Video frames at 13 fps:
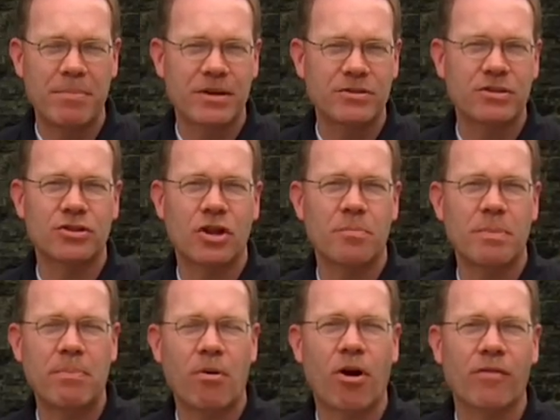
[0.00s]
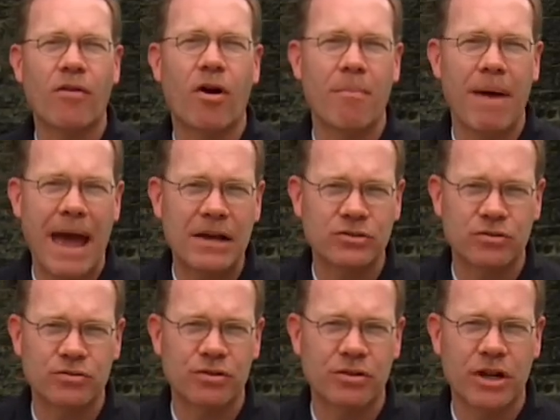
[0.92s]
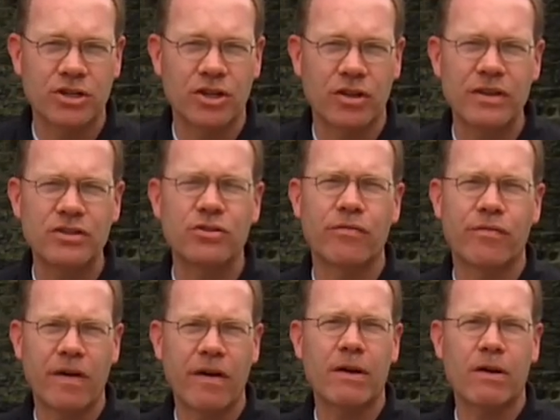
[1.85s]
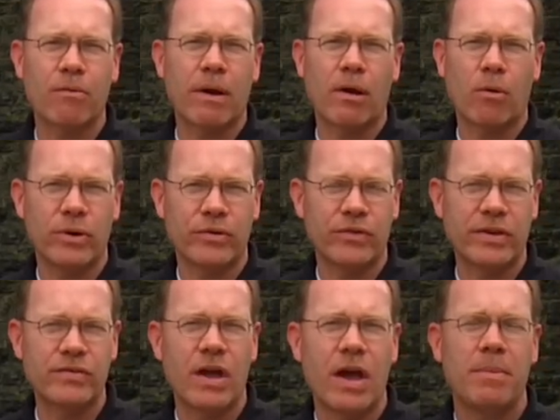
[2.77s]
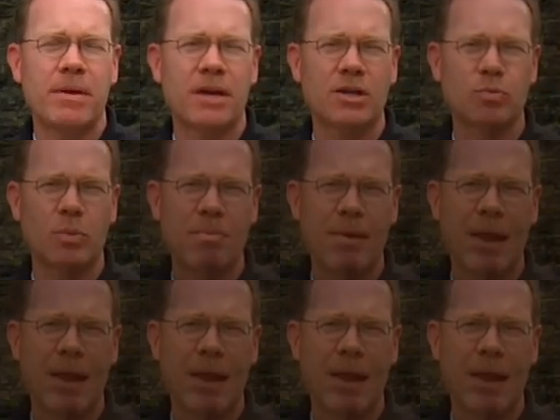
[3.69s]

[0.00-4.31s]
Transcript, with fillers: it because it's going to be part of our master's collection. And these are very rare whiskeys because we